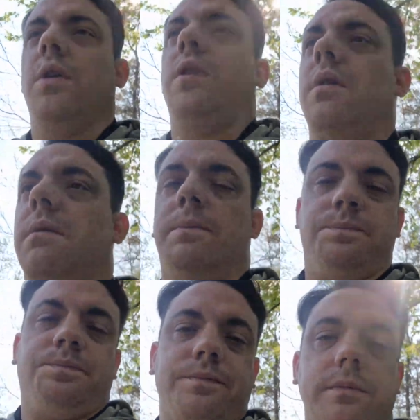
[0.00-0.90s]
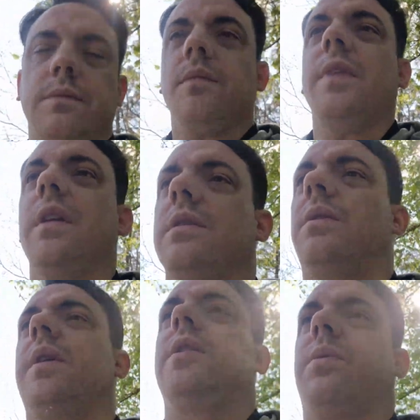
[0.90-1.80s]
want to do.
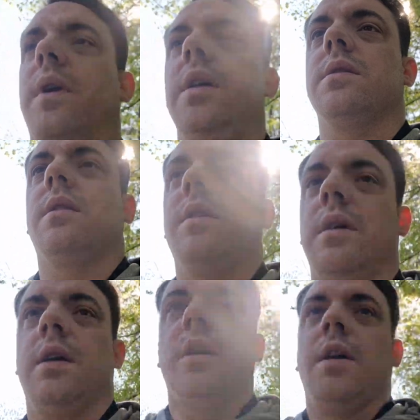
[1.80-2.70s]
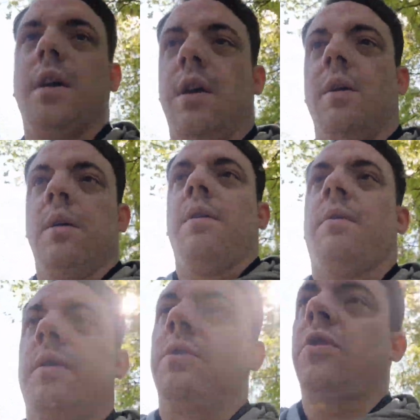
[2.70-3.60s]
So it is what it is.
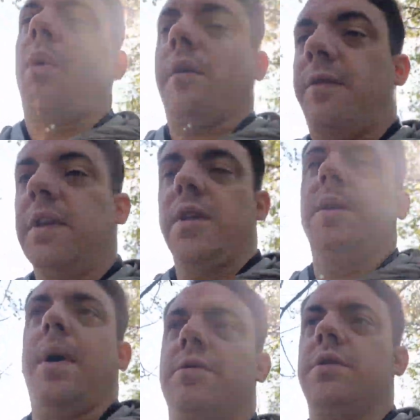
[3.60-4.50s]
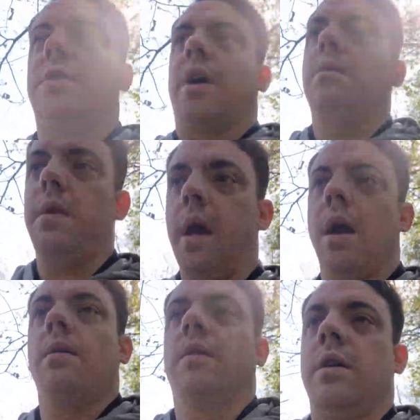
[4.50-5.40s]
Do I think Deebo should stay?
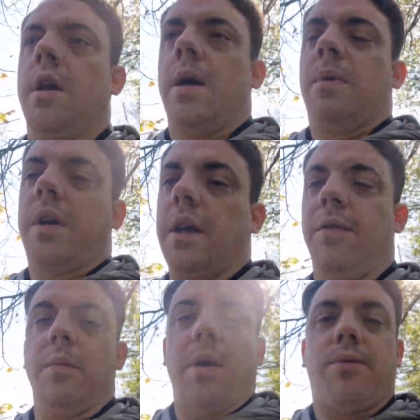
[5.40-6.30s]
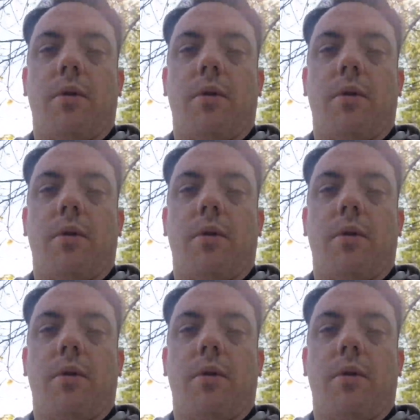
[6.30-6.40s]
Yeah. But give him a